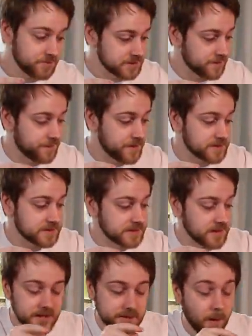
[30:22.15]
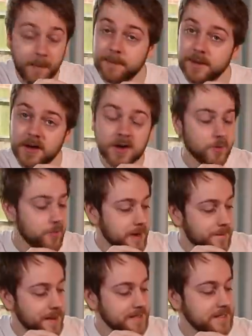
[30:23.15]
was the first to die, remember, we
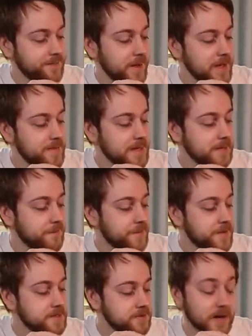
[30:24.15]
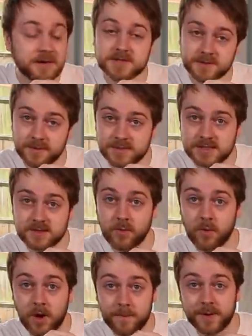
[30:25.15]
betted for him in the first round, so we would
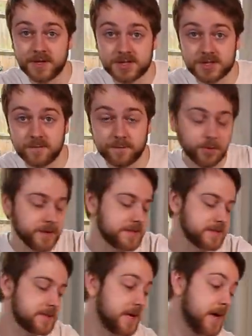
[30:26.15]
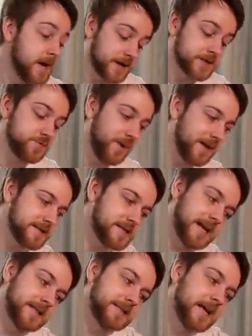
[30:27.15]
score a bunch of points. And as well as
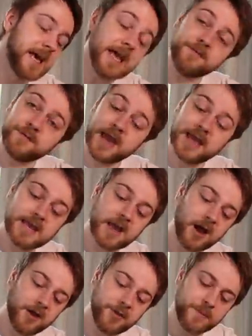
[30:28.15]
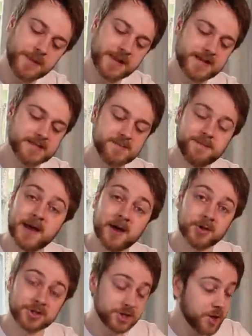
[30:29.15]
that, if any other players bet
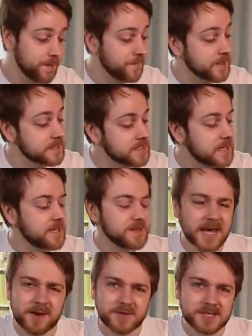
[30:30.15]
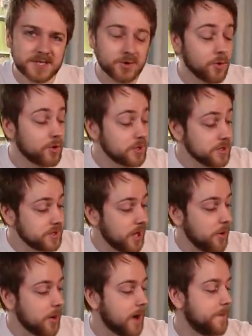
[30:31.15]
on top of us, they would score
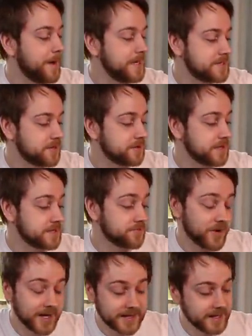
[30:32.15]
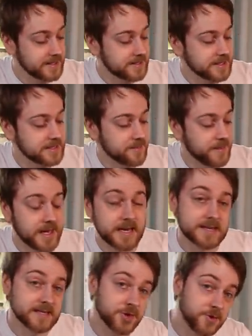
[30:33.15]
lower based on this ranking system
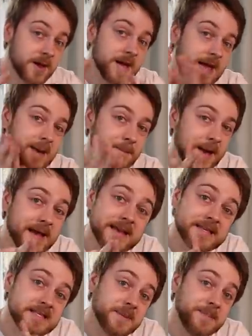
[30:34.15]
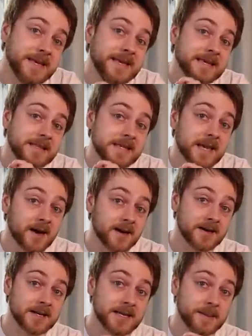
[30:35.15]
here. So it pays to be the
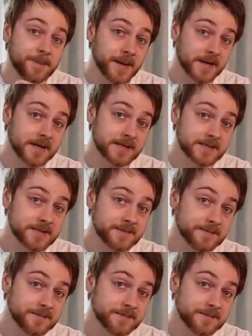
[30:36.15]
early bird.